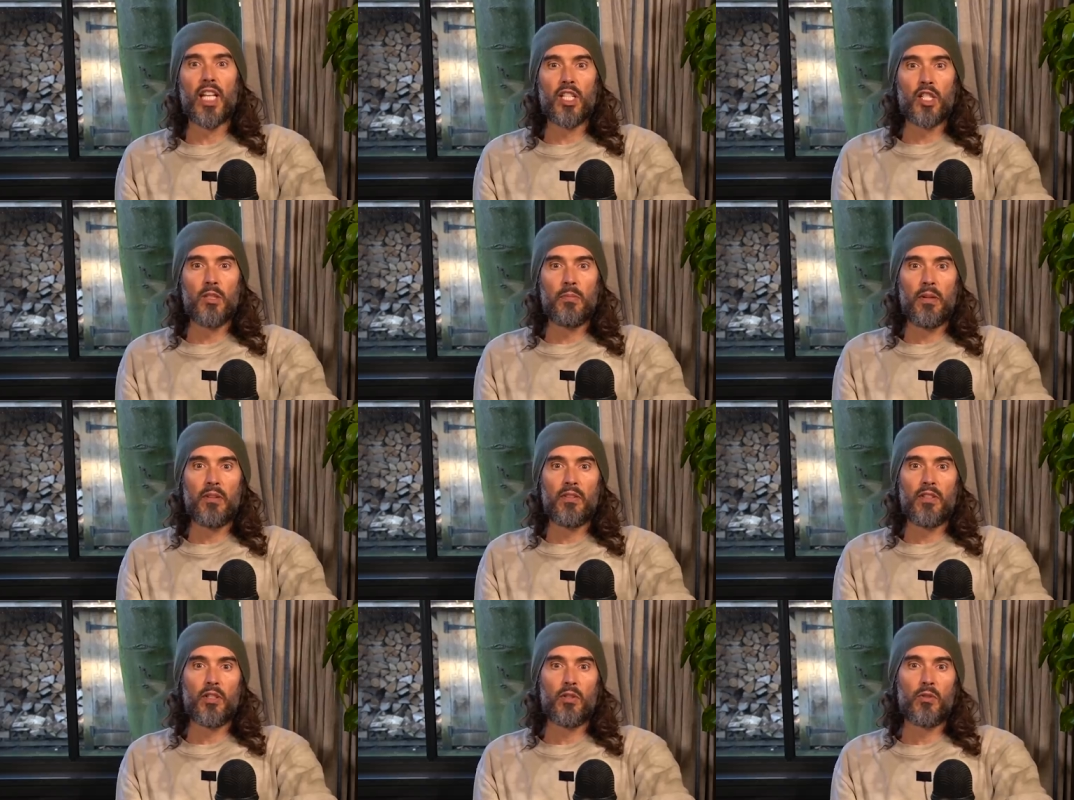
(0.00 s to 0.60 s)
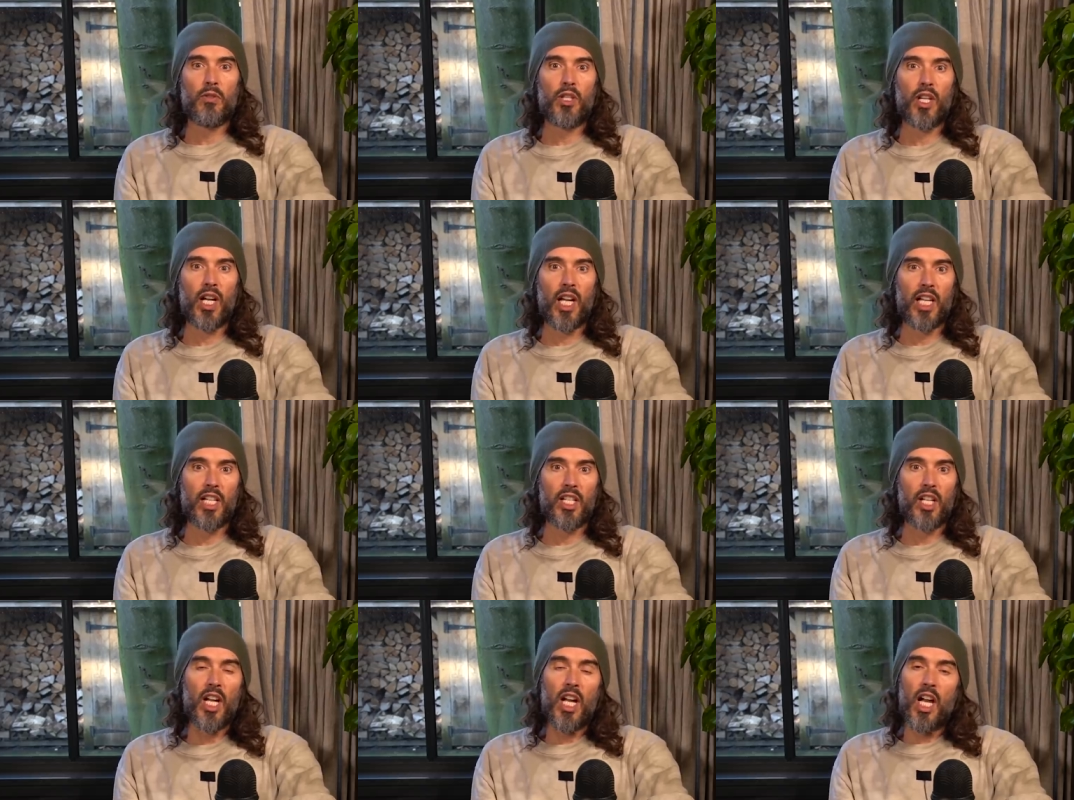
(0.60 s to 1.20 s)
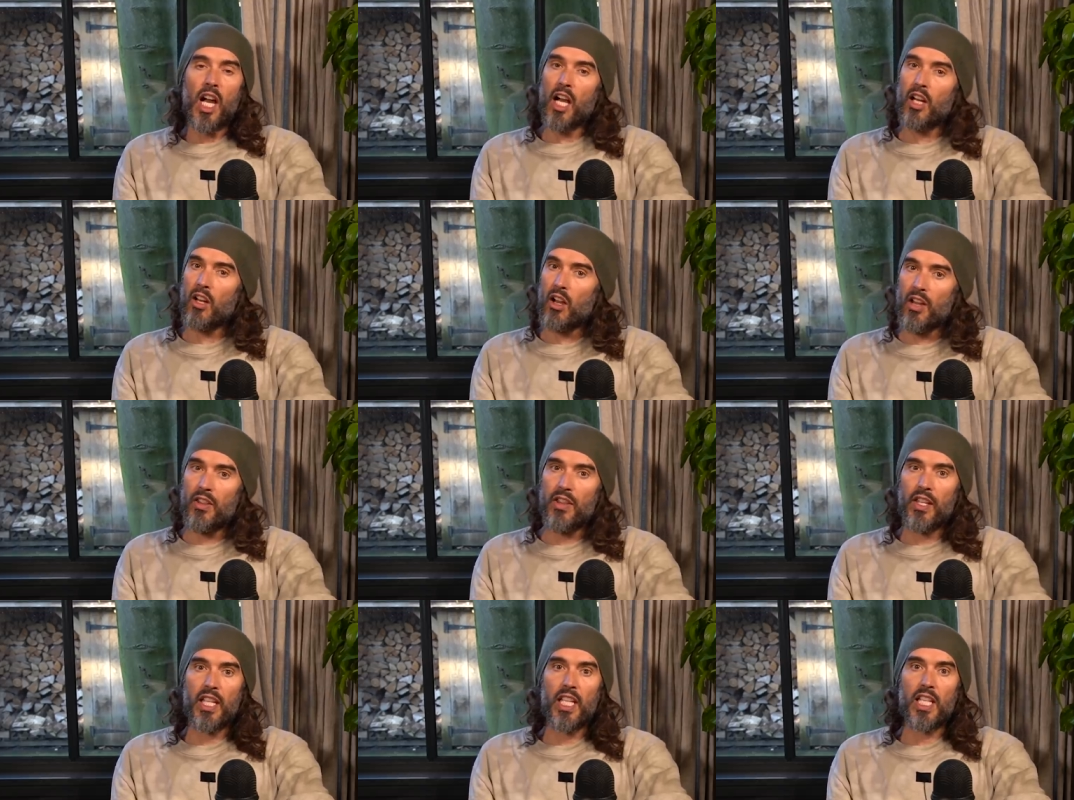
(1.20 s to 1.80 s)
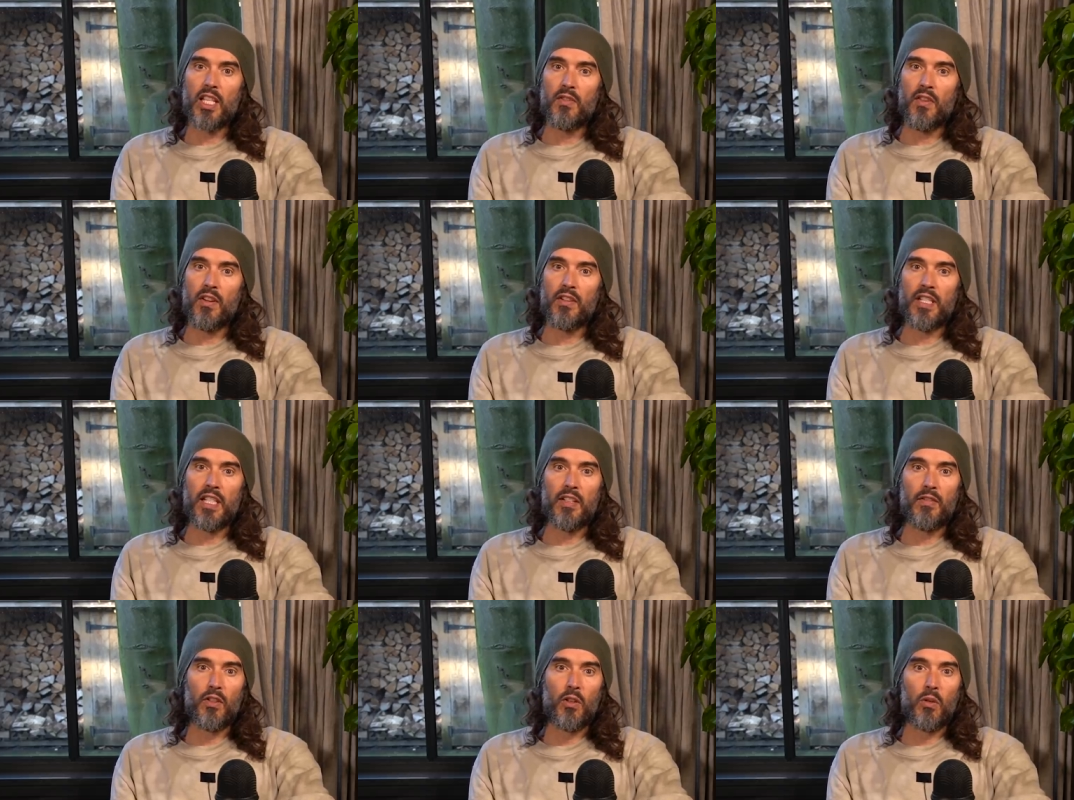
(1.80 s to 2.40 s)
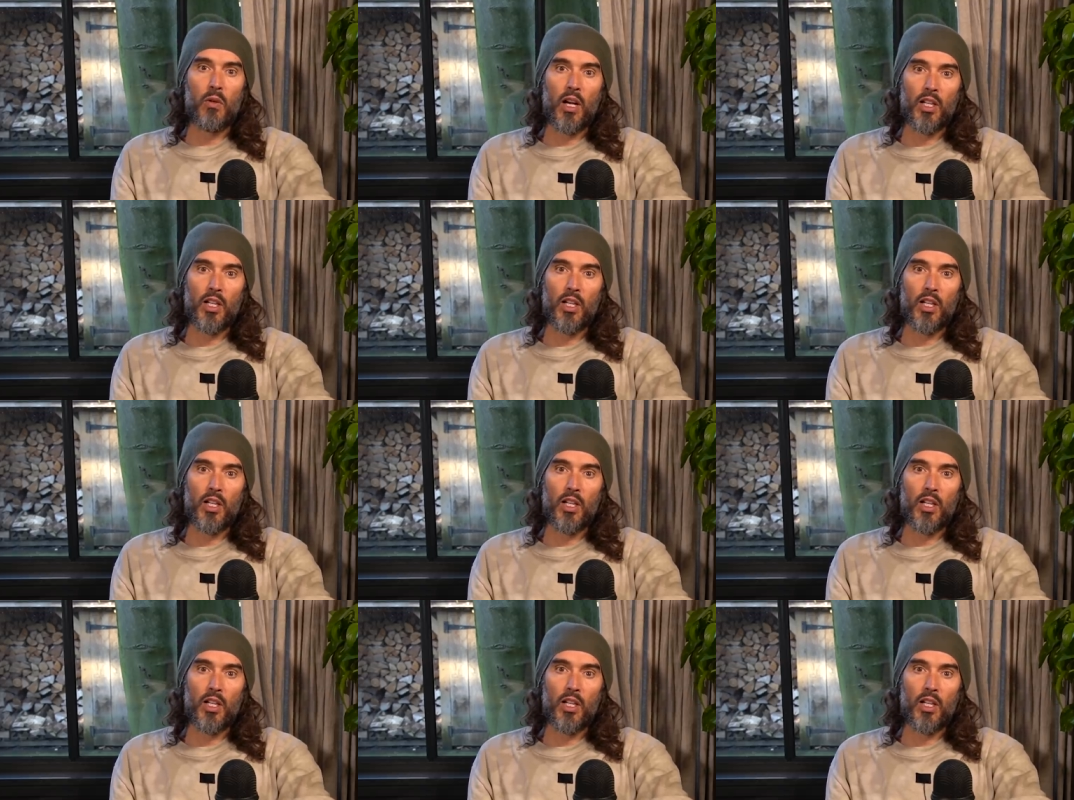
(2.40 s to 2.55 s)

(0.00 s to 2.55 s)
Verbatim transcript: and spiritual change. And I think it's very difficult.